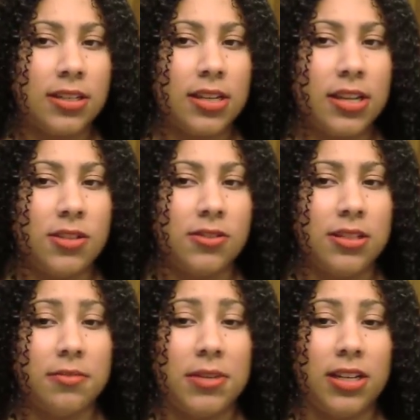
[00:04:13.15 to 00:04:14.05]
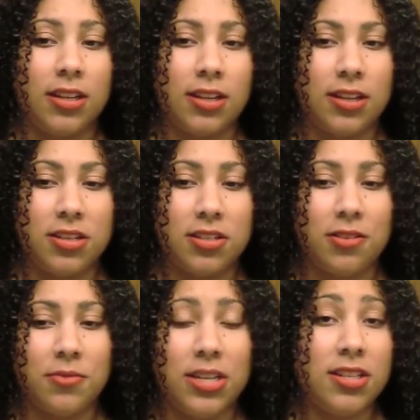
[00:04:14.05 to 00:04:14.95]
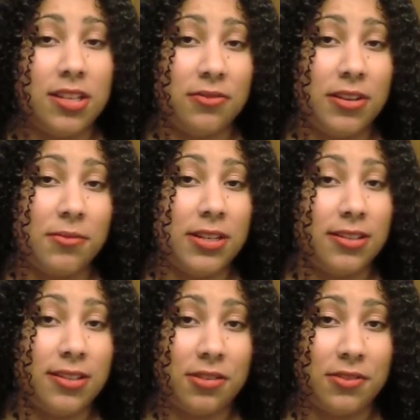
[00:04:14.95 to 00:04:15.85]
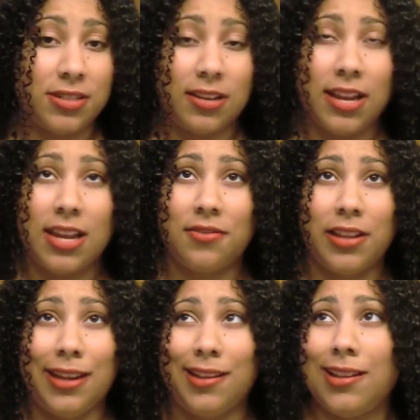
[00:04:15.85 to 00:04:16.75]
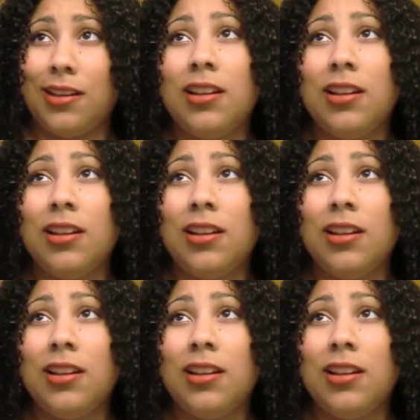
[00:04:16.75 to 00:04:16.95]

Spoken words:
Then I use a Dominican conditioner, which if anyone is interested, I have like